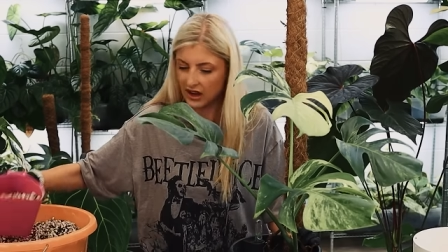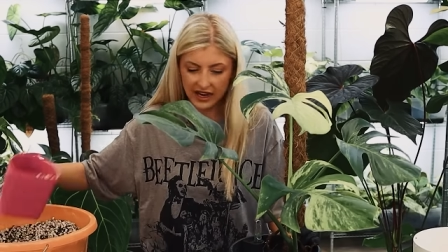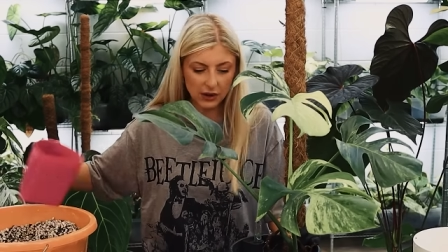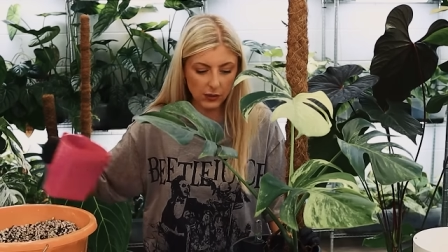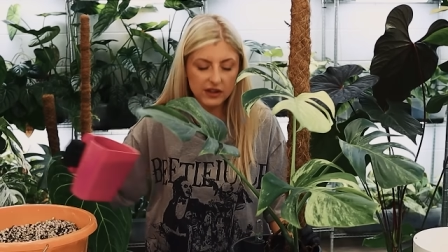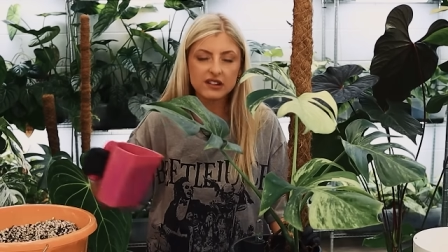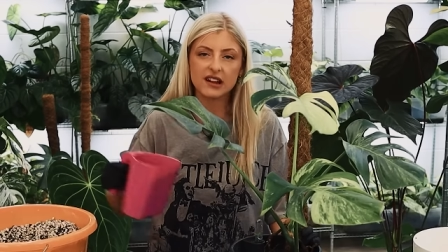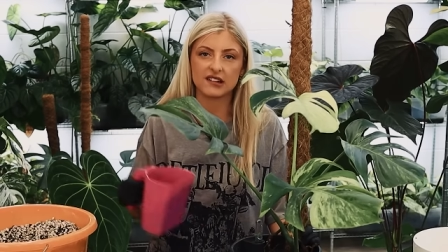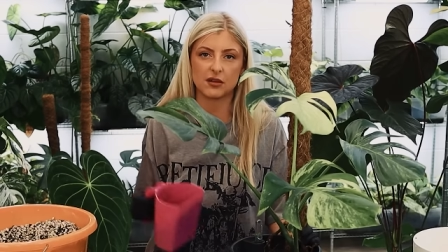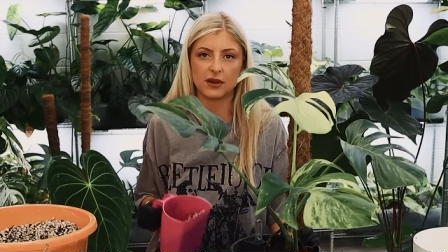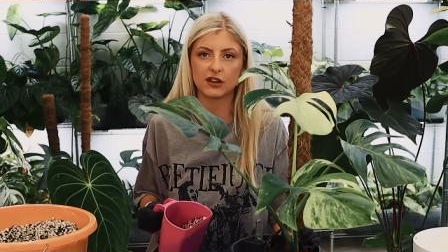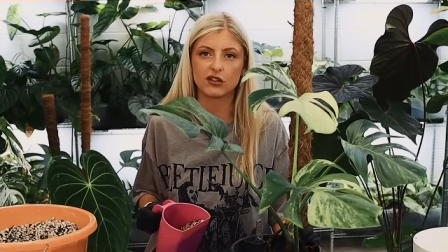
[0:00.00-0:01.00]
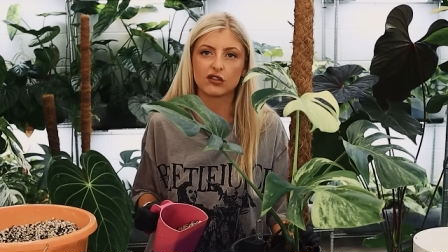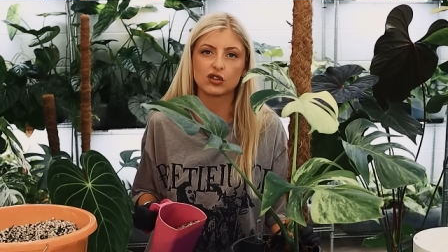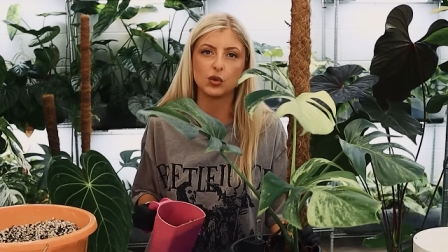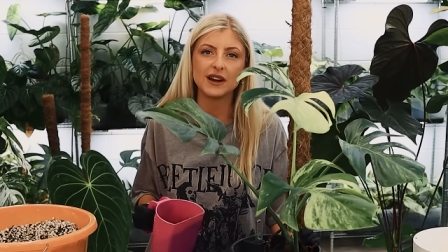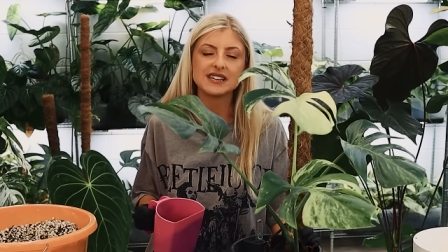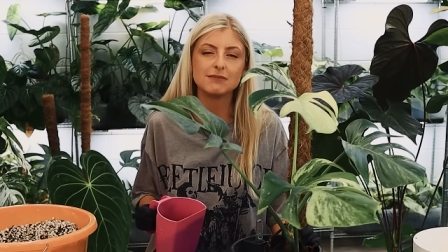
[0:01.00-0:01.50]
And I will say something because
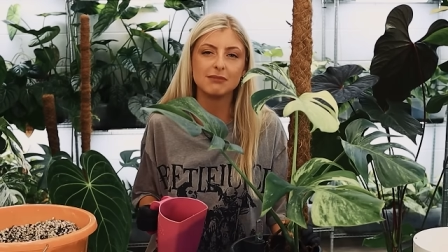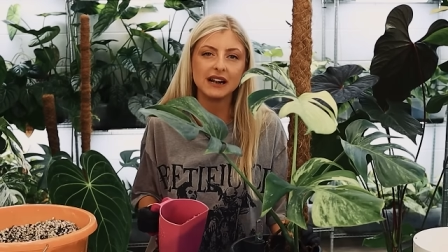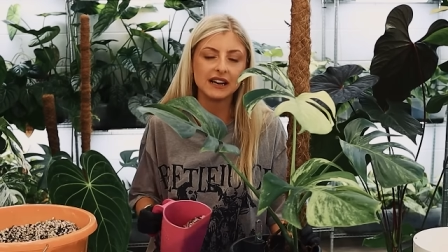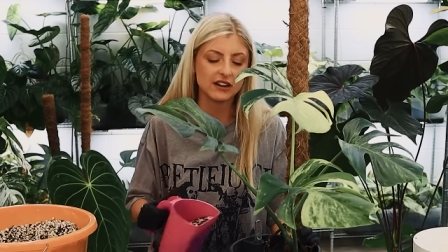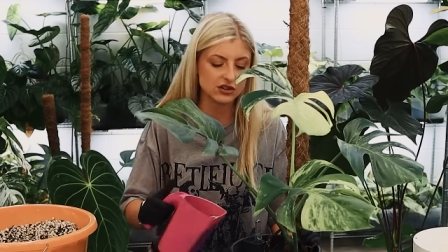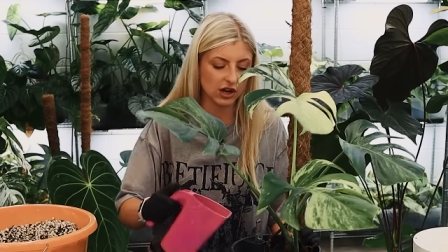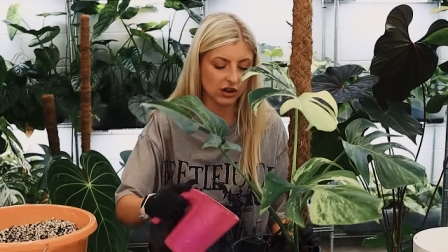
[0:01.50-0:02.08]
it's a $20 million